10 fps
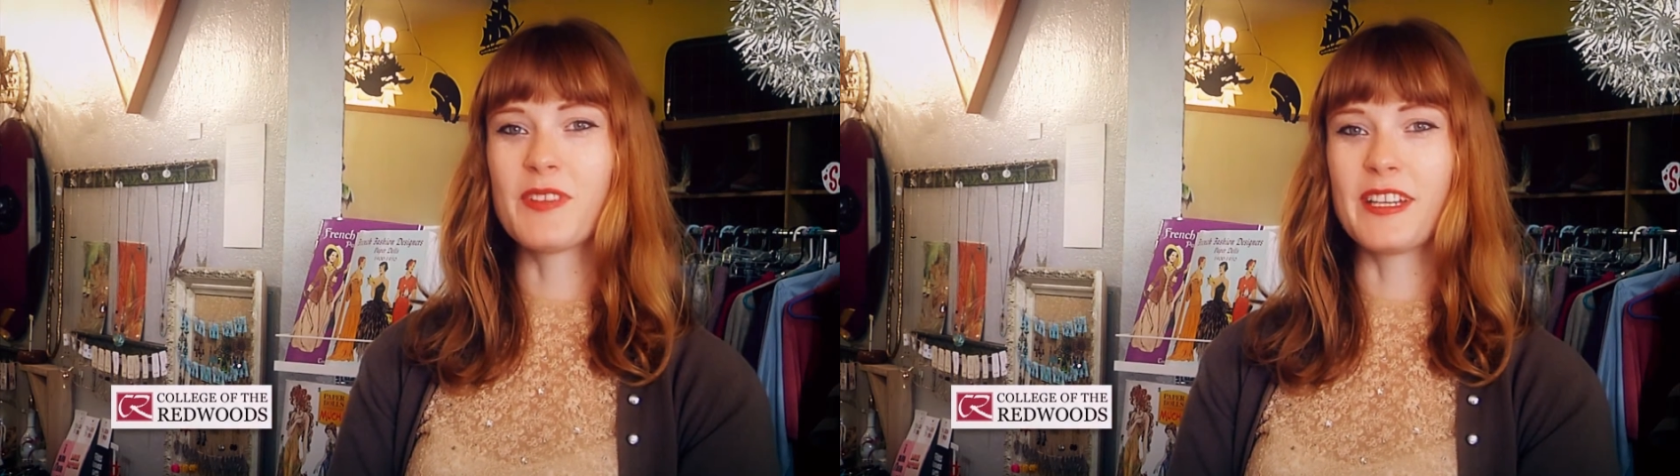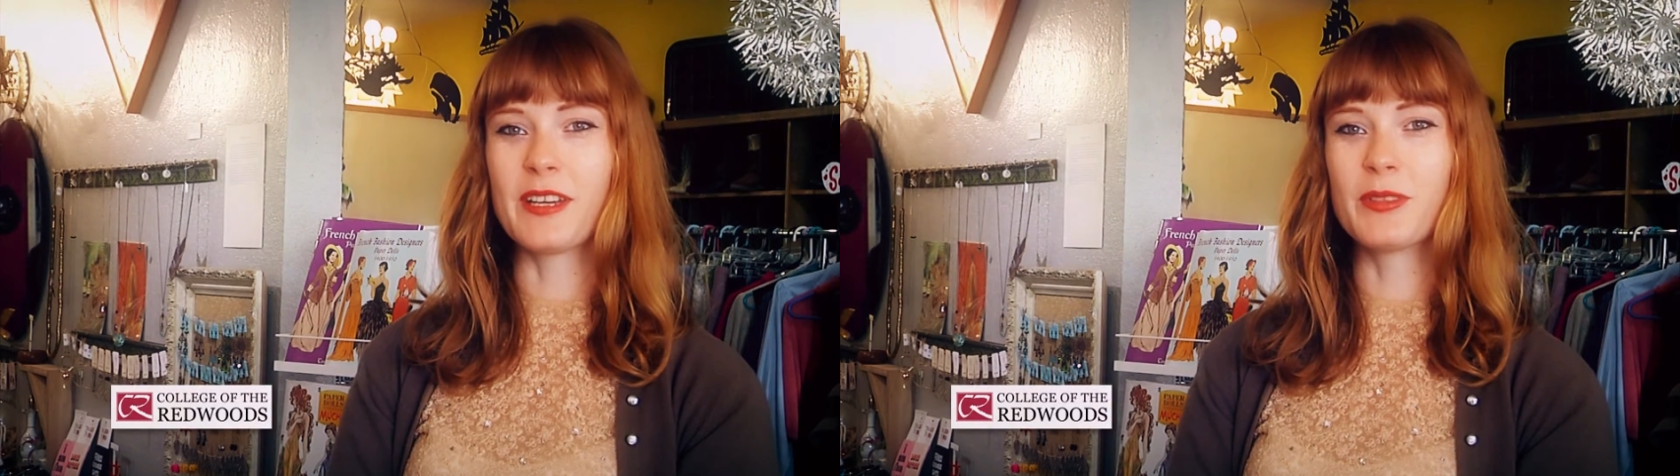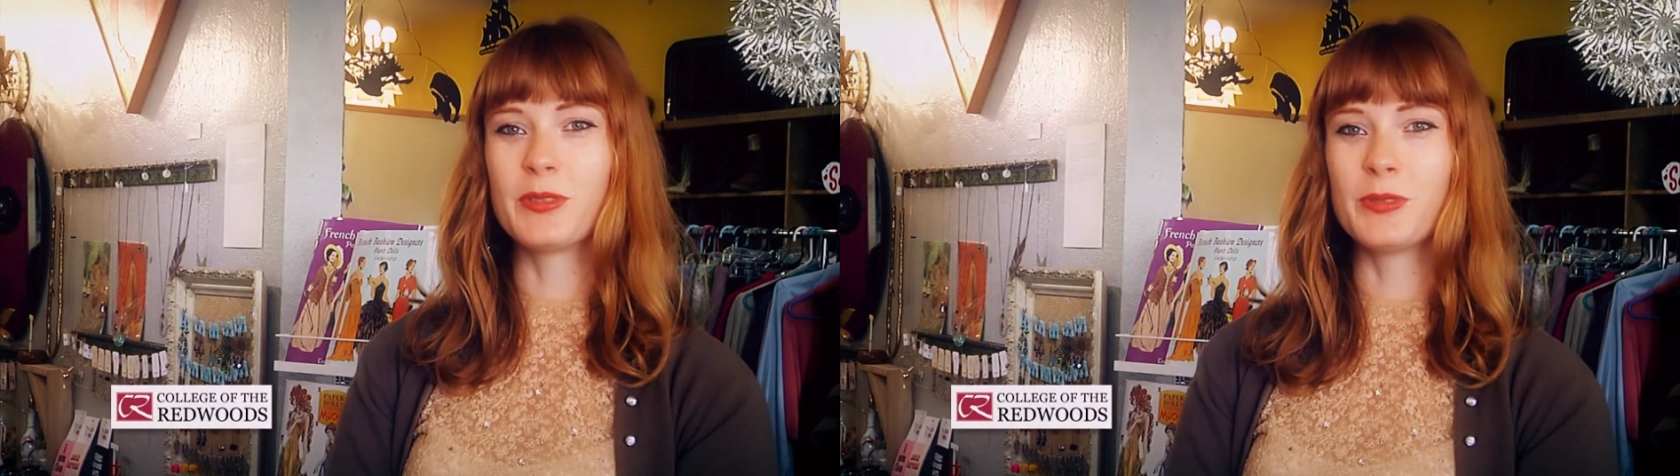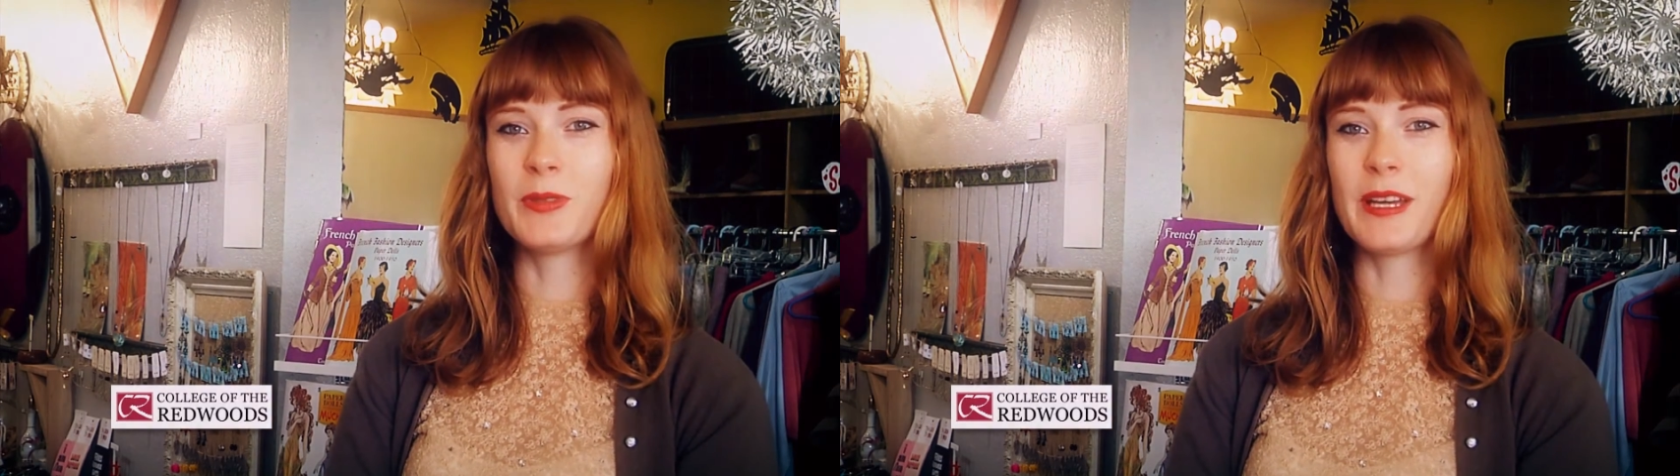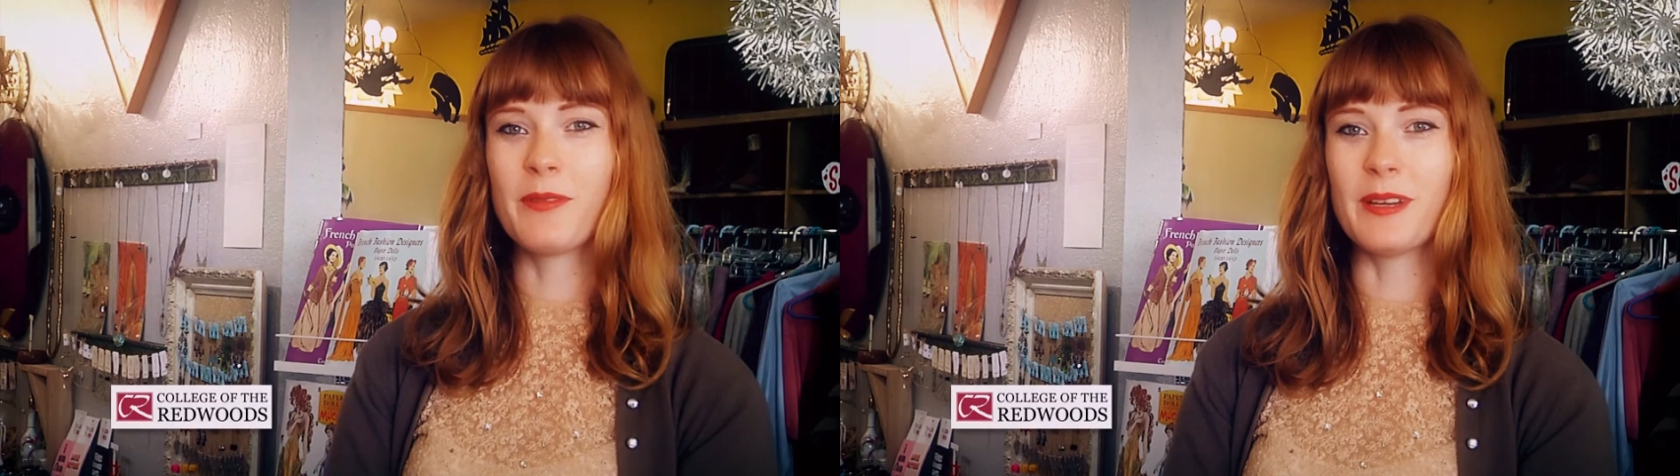find out
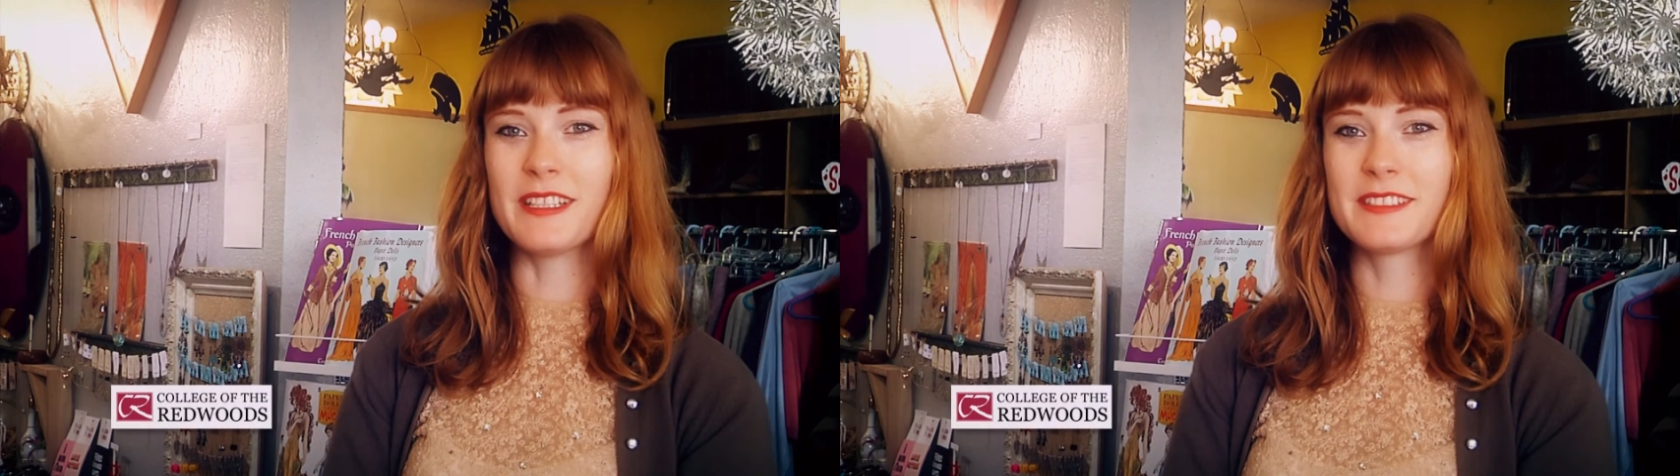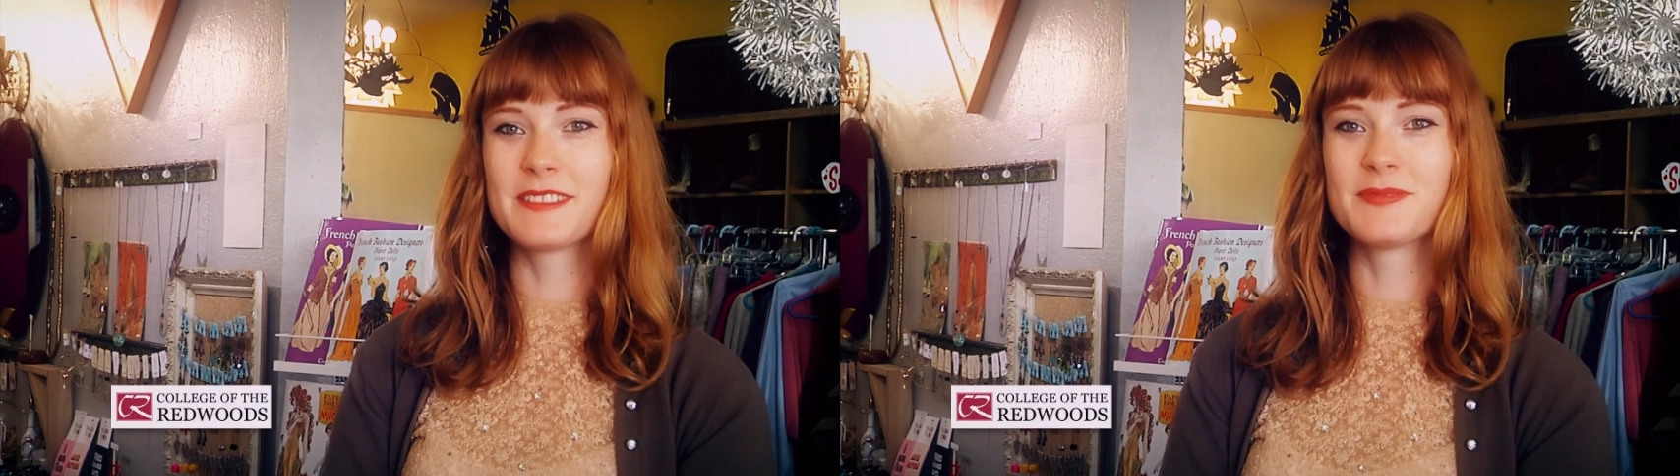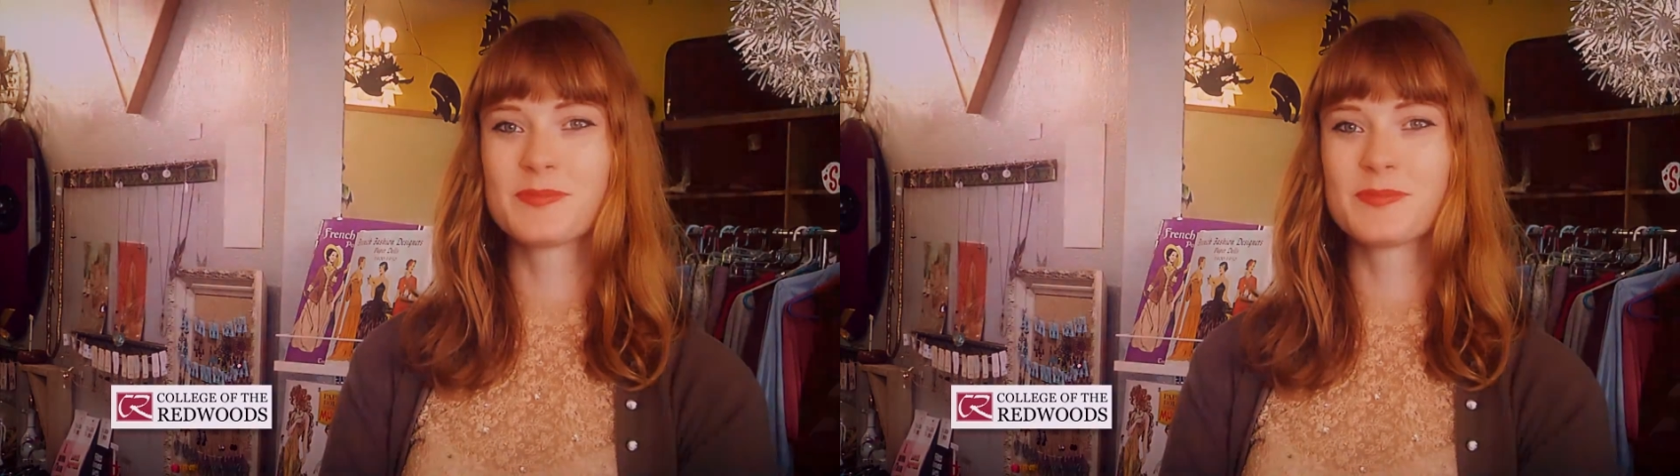who I was.